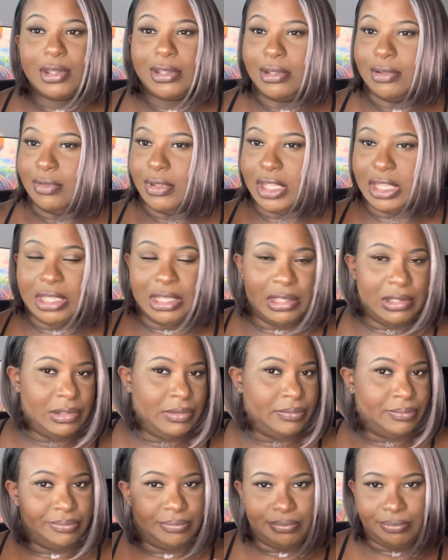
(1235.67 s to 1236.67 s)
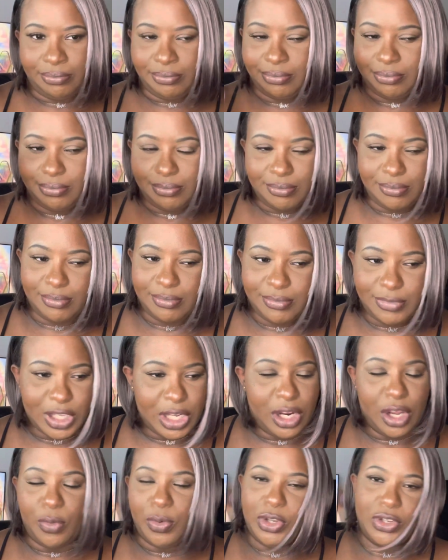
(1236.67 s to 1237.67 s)
then
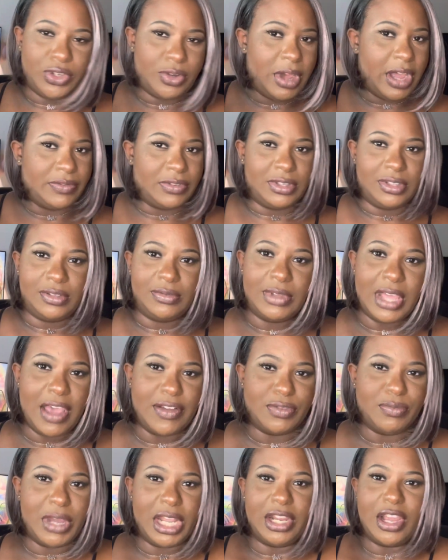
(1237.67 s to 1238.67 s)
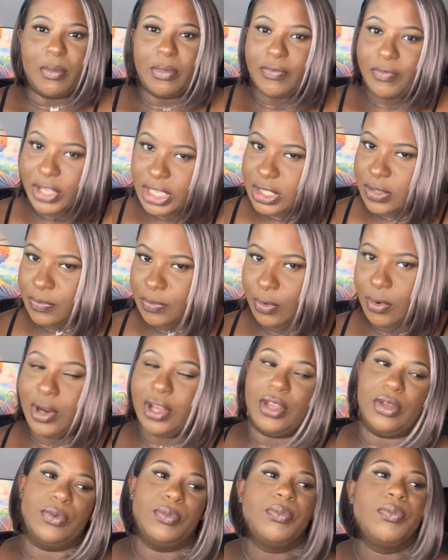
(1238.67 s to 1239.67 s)
we just gonna have to have somebody come and fix it for
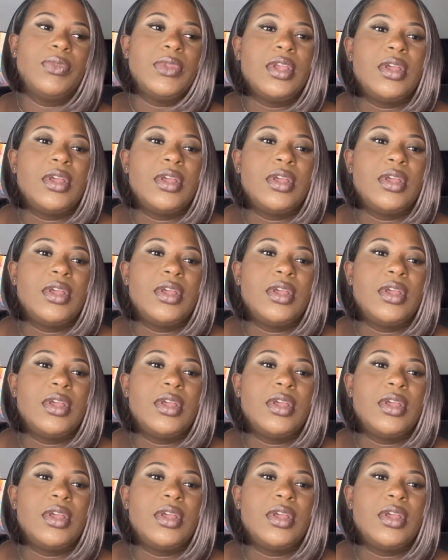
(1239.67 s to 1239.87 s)
you.